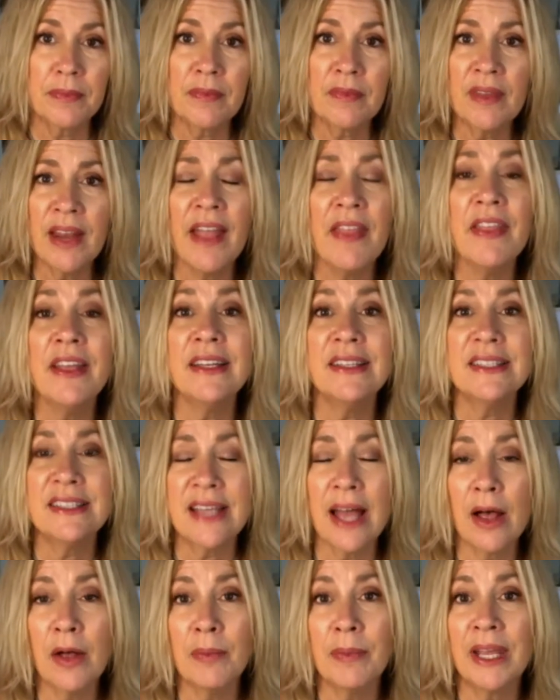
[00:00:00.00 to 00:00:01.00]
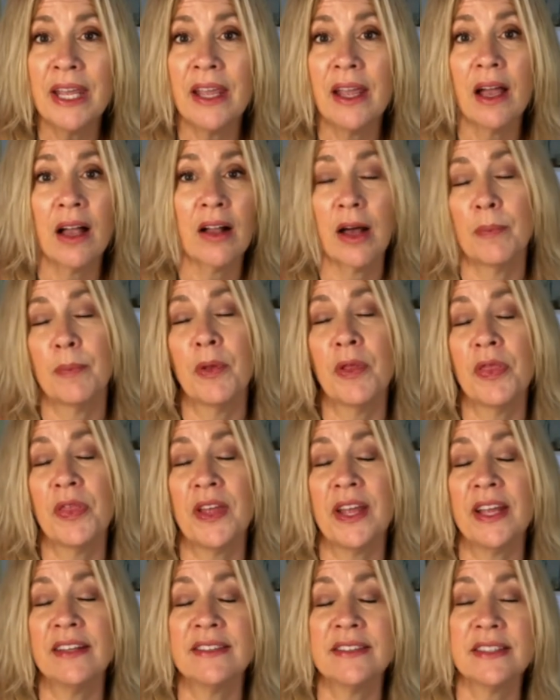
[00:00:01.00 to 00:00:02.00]
and then tell me a couple
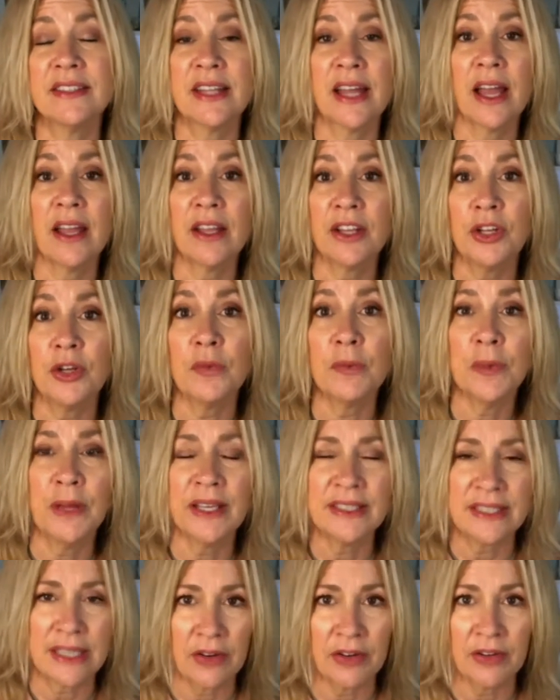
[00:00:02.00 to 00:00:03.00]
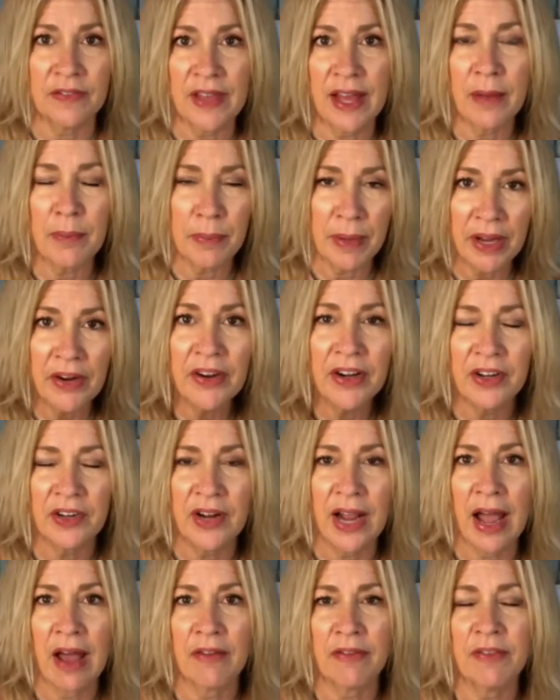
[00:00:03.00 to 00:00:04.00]
things that you picked out of that
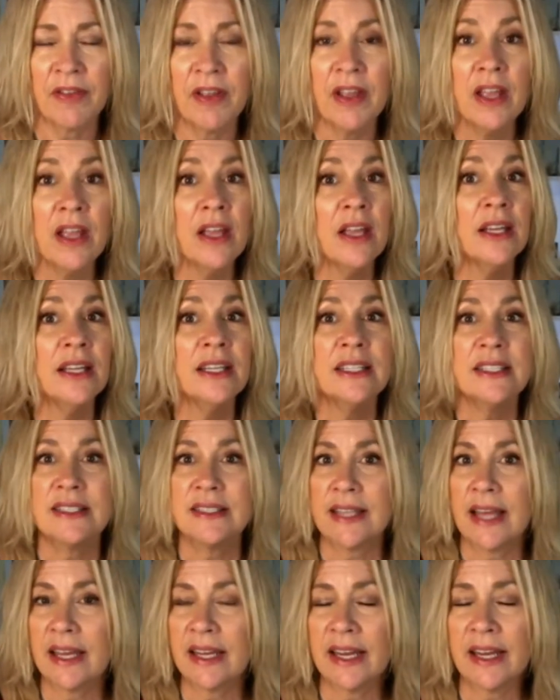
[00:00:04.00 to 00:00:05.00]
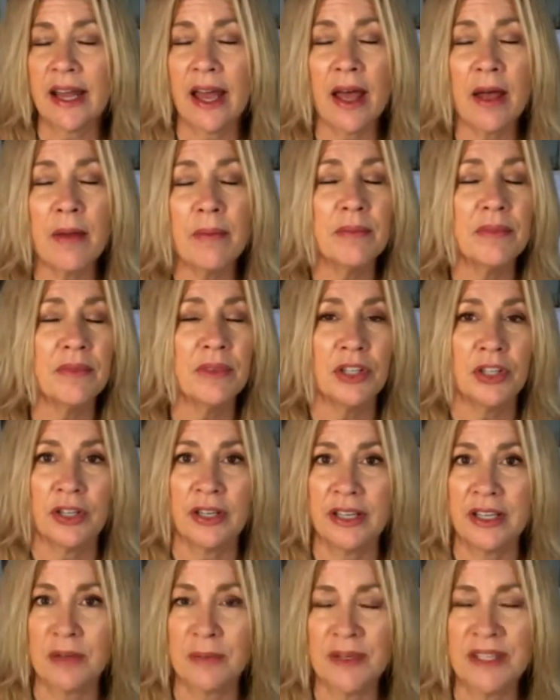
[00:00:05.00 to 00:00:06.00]
paragraph. Set it up. They're
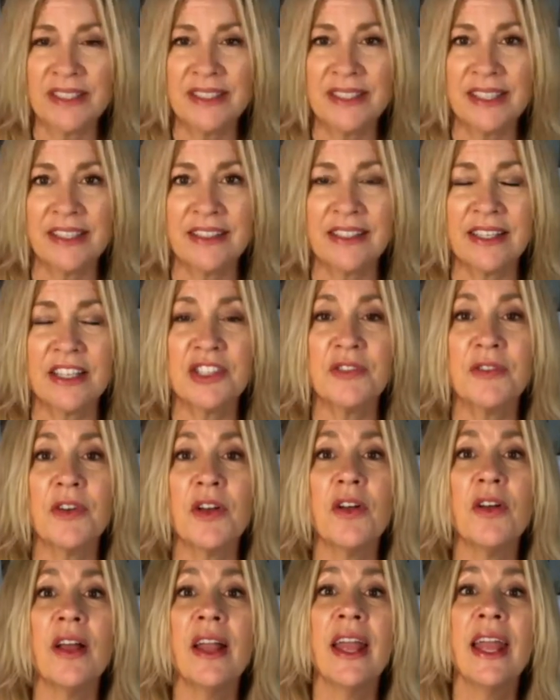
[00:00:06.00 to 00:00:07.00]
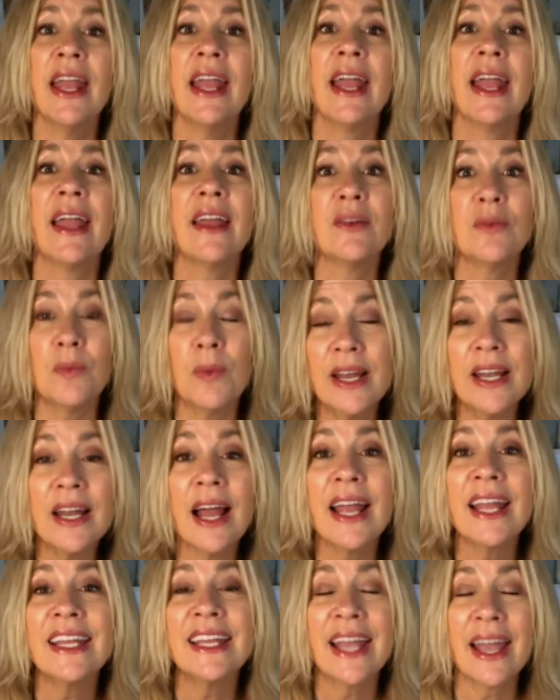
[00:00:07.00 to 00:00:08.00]
going to be successful. And when
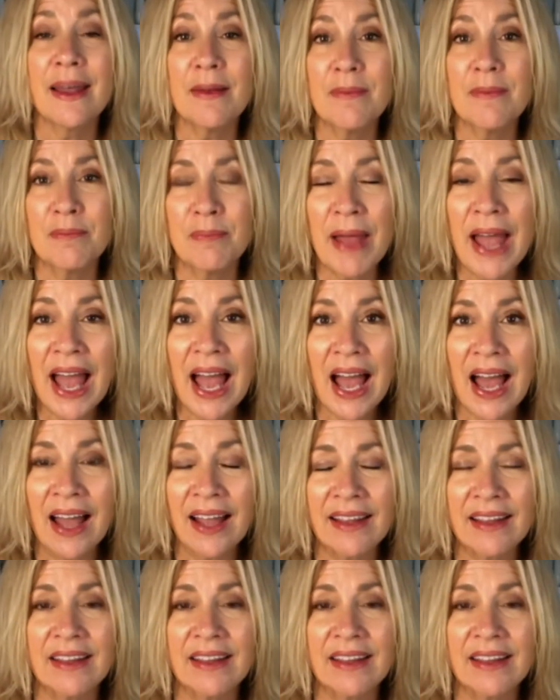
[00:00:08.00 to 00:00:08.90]
I get back,